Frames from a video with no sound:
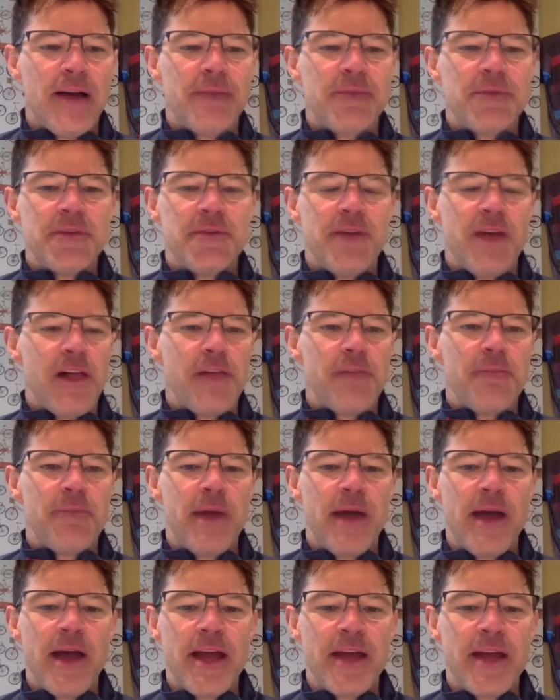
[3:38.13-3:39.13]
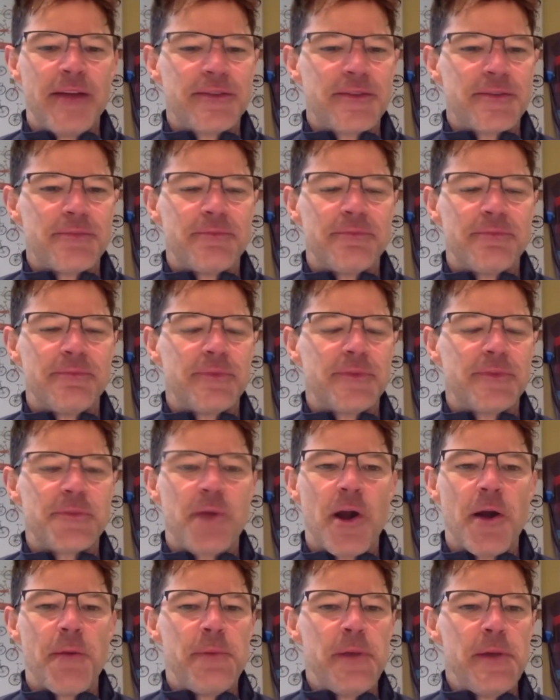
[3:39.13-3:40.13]
developed by some
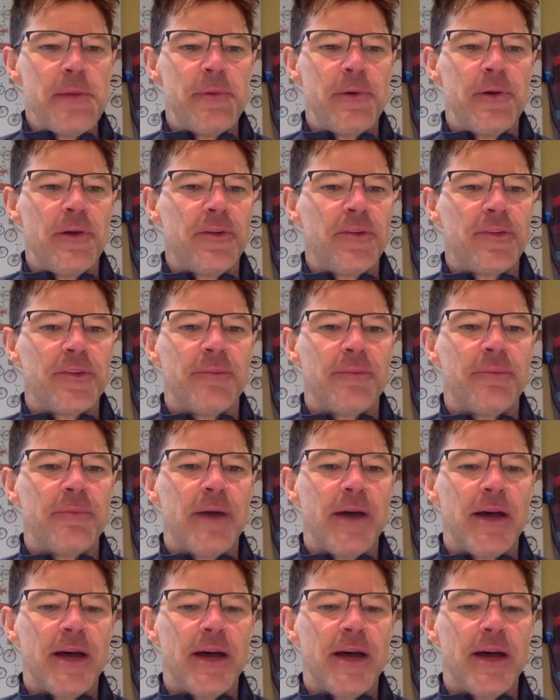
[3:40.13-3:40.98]
smart people, some